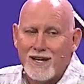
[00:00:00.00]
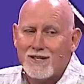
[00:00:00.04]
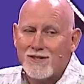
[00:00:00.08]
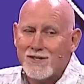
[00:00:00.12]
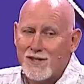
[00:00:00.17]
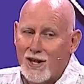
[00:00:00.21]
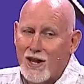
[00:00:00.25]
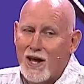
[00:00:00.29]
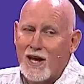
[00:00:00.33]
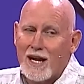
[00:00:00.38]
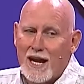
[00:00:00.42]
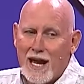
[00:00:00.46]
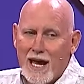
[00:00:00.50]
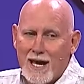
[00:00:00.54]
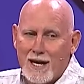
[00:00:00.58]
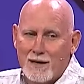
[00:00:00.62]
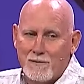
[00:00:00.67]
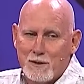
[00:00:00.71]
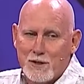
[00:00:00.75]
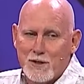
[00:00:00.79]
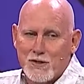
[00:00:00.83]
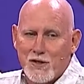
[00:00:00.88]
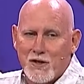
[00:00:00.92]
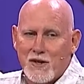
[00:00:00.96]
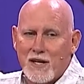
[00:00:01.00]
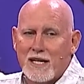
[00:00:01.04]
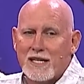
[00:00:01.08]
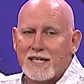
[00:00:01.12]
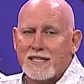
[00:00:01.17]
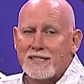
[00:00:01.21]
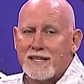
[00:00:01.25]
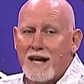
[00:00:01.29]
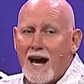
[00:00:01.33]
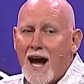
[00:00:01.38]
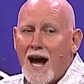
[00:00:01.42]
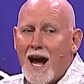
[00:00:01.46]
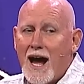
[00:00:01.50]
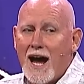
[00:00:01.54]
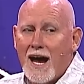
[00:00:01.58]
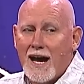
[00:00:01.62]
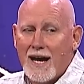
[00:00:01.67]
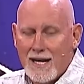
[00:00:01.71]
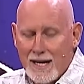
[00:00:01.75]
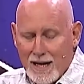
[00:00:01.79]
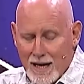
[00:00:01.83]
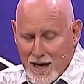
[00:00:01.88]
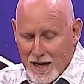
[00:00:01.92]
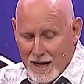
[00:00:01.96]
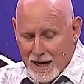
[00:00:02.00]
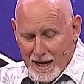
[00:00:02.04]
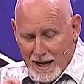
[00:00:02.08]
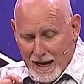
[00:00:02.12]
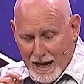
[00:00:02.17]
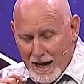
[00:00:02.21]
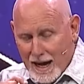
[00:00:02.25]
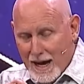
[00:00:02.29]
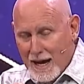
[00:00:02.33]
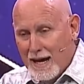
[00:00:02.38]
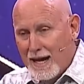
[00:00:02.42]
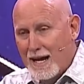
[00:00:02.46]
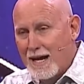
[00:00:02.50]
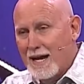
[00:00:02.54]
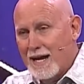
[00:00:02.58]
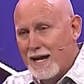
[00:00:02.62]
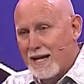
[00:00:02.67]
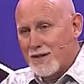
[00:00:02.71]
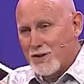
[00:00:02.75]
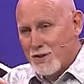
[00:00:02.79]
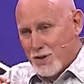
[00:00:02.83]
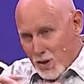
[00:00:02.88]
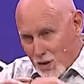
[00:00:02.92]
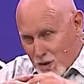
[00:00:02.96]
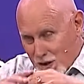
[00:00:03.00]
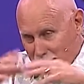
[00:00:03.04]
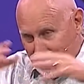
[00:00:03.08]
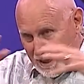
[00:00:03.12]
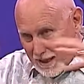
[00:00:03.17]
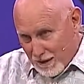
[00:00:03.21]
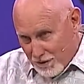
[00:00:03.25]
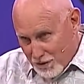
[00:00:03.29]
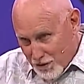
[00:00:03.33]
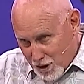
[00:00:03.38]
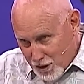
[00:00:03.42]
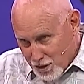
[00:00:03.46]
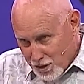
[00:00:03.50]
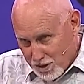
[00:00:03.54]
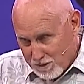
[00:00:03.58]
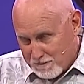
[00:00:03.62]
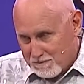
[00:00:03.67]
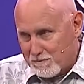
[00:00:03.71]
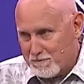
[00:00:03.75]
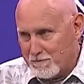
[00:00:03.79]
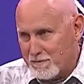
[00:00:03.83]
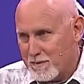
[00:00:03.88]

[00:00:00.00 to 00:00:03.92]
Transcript: that's a lot of animals that are going to die during this